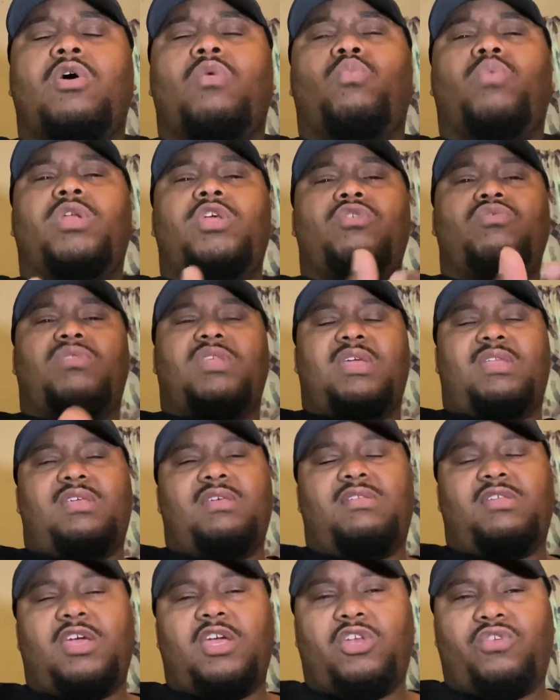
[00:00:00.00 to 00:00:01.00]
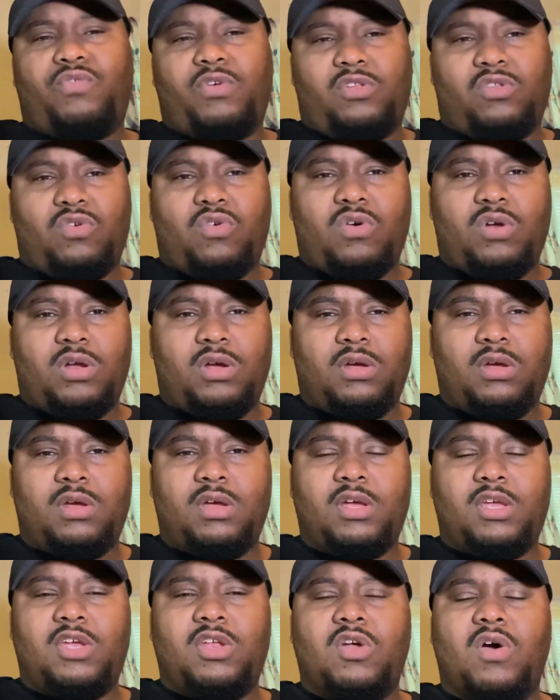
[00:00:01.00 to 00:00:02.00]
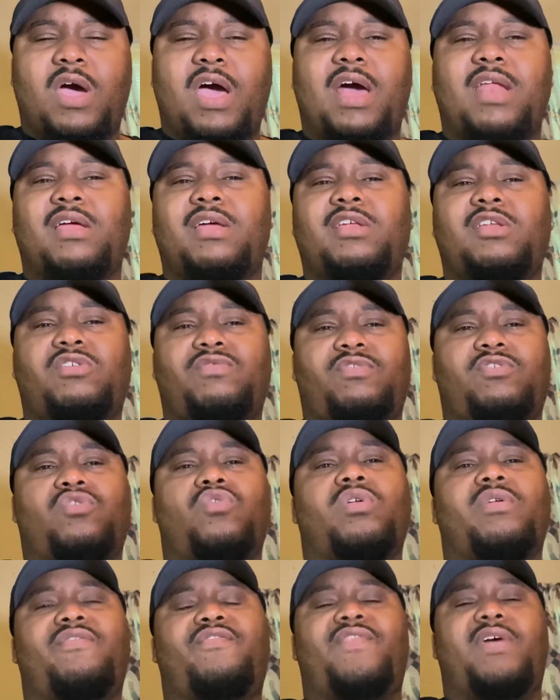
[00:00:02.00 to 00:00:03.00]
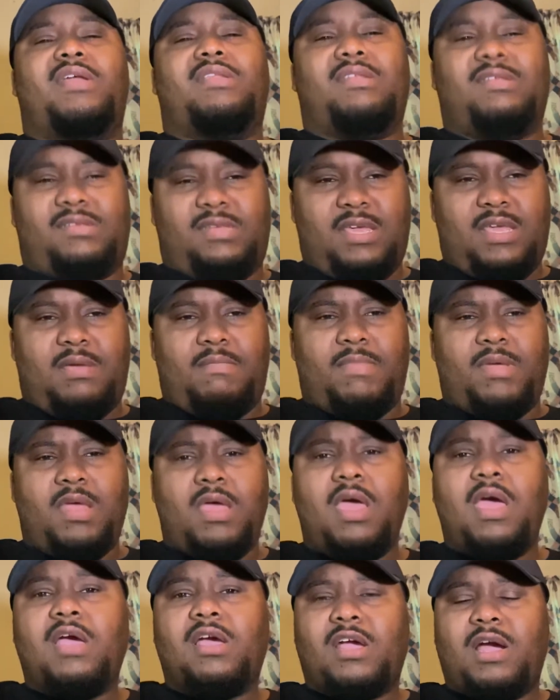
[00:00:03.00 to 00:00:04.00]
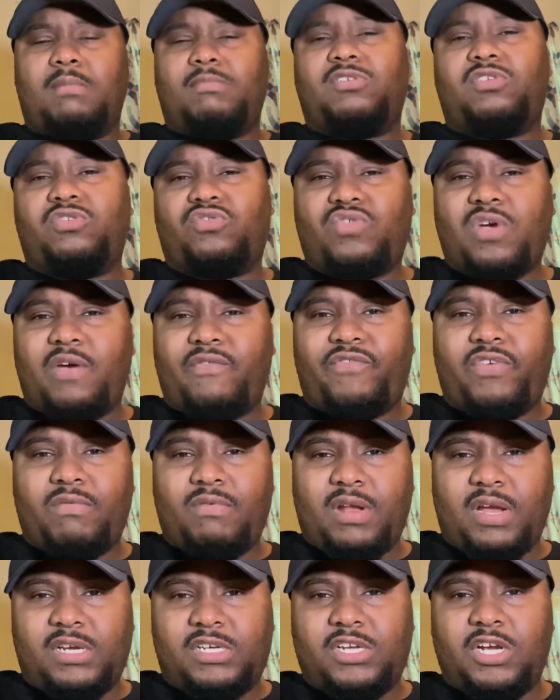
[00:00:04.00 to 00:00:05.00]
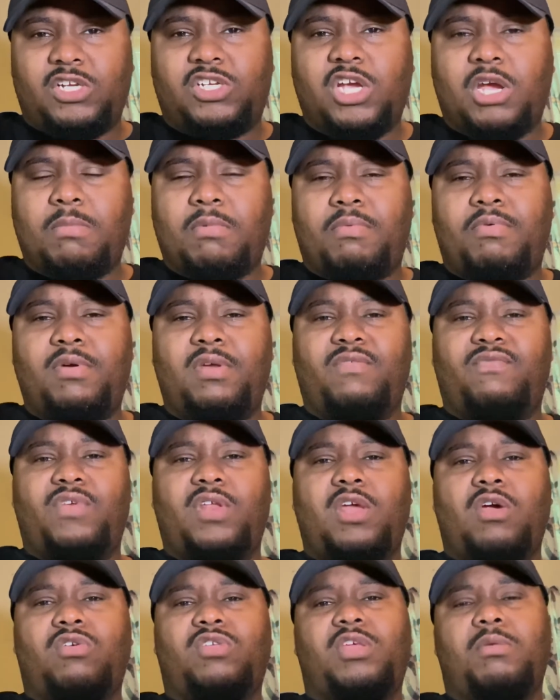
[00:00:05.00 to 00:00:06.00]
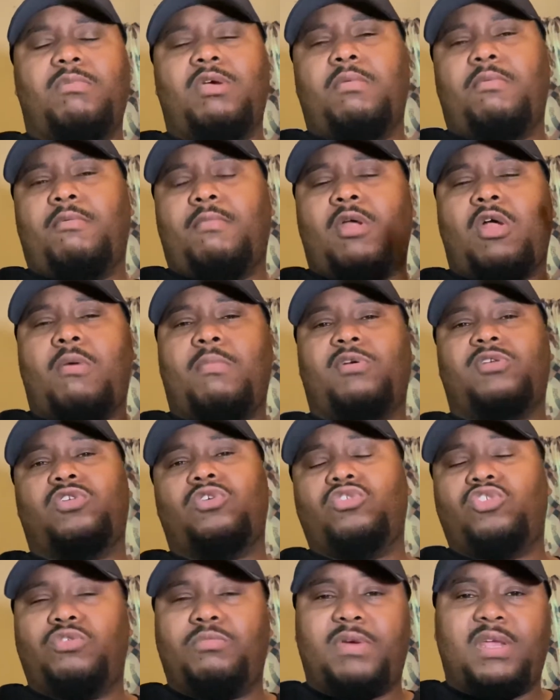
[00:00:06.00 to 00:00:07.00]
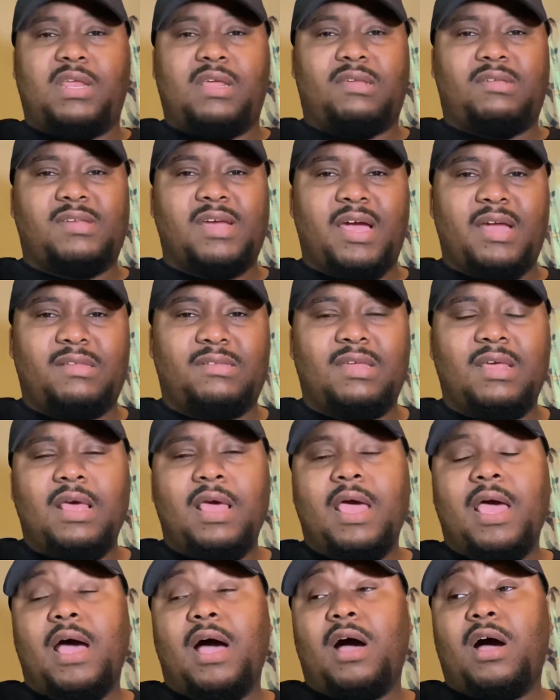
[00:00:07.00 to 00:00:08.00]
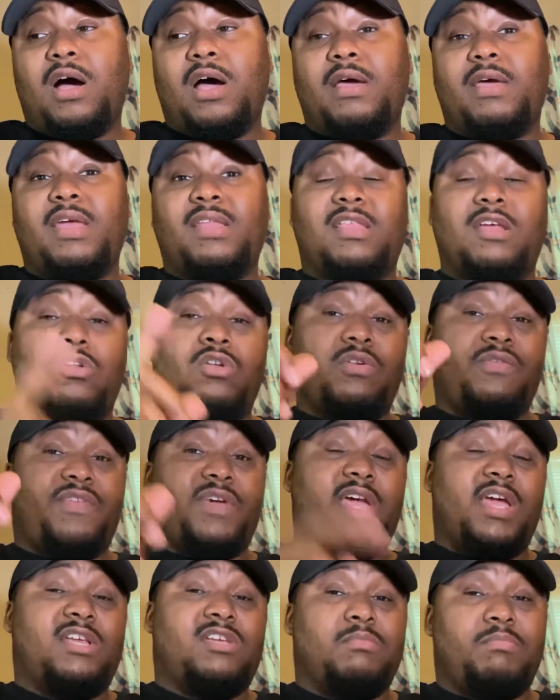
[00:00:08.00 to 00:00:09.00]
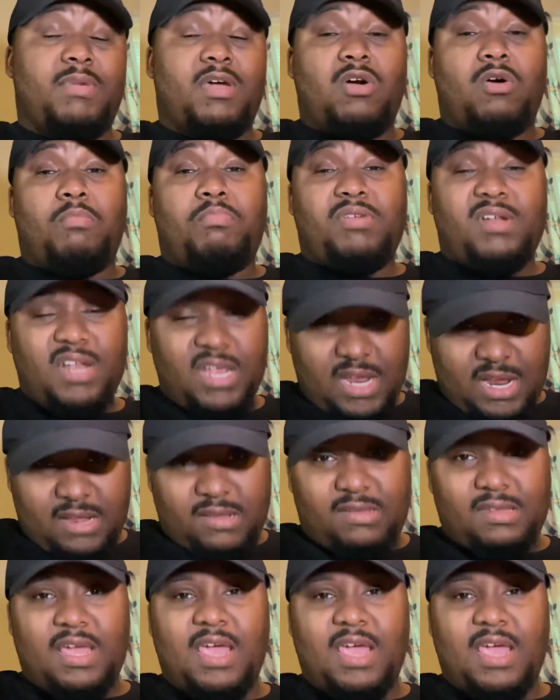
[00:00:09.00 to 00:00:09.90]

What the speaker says: What do you think these injuries are going to, how the injuries are going to affect the team? Comment, subscribe, favorite, like, share. Check out my previous videos. Hit me up on all my social media sites. Hit that notification bell, please.